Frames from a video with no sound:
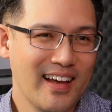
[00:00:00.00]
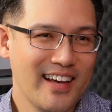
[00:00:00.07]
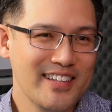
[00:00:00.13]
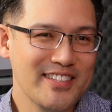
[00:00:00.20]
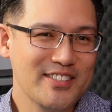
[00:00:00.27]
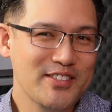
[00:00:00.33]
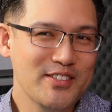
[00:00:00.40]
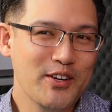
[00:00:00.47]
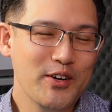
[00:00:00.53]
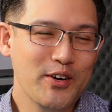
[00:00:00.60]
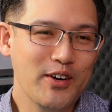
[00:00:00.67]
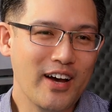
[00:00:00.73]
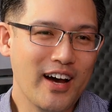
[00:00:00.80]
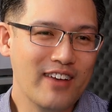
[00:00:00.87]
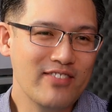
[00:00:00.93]

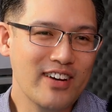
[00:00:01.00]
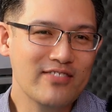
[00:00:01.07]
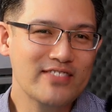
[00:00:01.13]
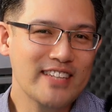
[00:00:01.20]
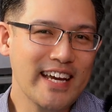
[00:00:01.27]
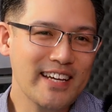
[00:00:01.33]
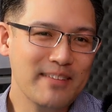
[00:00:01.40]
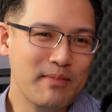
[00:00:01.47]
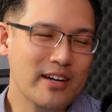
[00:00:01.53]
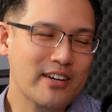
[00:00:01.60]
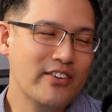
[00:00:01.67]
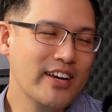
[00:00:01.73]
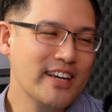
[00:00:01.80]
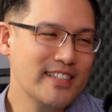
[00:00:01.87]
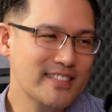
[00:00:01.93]
So I've taken, my
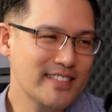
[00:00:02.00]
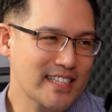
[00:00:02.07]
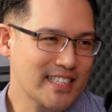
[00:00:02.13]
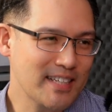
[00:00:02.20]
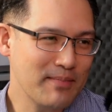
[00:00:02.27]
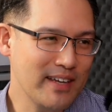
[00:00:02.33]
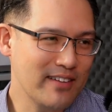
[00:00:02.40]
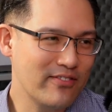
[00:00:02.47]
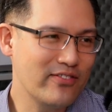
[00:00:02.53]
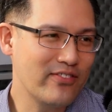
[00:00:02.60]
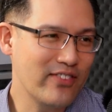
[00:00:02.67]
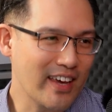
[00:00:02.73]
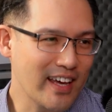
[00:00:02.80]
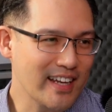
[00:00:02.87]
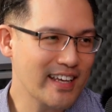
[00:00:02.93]
career has actually been
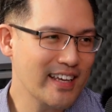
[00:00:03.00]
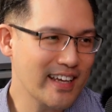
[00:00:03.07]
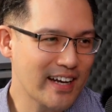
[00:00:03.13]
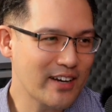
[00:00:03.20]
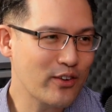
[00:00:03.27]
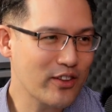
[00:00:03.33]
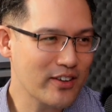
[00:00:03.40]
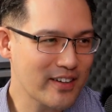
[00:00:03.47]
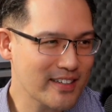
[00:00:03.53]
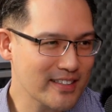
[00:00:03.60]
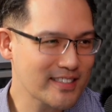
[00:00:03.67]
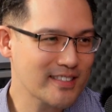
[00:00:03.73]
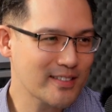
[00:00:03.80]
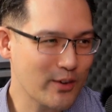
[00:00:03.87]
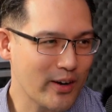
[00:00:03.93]
fairly
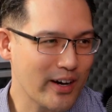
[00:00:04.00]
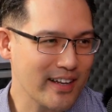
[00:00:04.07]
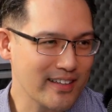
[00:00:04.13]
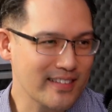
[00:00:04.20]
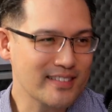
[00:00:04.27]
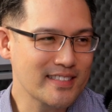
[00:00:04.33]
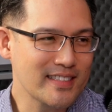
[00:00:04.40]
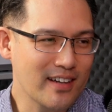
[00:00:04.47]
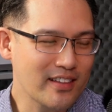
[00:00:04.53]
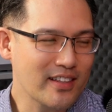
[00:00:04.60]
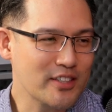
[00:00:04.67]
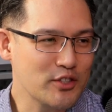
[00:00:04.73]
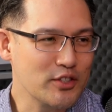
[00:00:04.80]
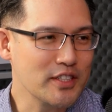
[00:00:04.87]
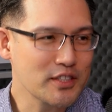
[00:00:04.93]
unorthodox, quite not the
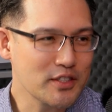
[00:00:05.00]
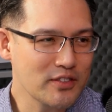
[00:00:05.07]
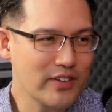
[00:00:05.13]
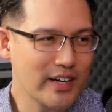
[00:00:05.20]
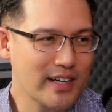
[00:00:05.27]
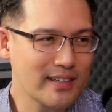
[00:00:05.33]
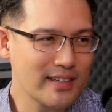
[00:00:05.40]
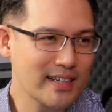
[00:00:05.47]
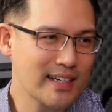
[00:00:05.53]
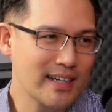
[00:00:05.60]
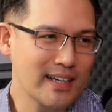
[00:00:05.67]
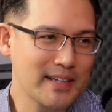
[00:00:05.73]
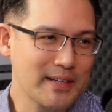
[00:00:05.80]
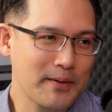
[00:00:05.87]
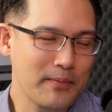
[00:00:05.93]
traditional route.
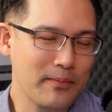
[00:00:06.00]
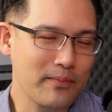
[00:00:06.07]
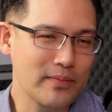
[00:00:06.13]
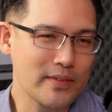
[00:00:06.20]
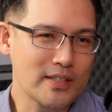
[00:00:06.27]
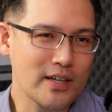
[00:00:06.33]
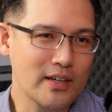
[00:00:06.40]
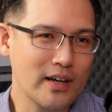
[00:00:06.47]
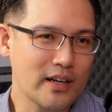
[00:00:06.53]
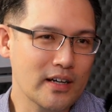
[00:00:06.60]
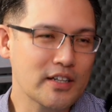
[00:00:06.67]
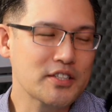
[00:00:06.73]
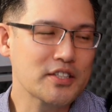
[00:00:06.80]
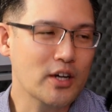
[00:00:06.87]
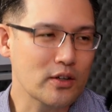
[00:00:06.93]
So I got
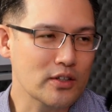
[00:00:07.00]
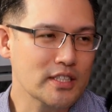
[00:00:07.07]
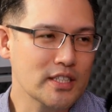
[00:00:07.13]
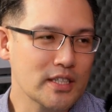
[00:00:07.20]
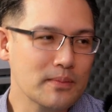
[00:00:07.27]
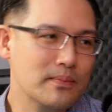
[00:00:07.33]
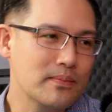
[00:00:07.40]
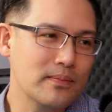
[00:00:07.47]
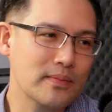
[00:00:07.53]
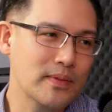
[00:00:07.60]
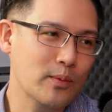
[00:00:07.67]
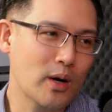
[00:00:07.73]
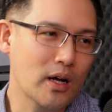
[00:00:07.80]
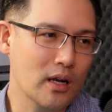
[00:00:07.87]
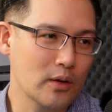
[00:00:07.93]
a scholarship
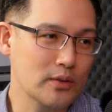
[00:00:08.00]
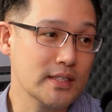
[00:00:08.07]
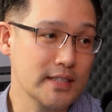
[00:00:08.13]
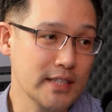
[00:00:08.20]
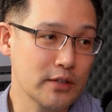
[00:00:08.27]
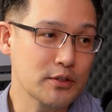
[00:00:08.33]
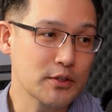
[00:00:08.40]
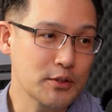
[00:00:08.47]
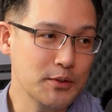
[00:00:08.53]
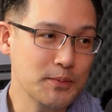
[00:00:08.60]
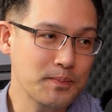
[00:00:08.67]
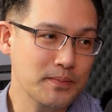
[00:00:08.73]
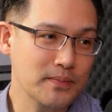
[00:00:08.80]
while I was in dental school.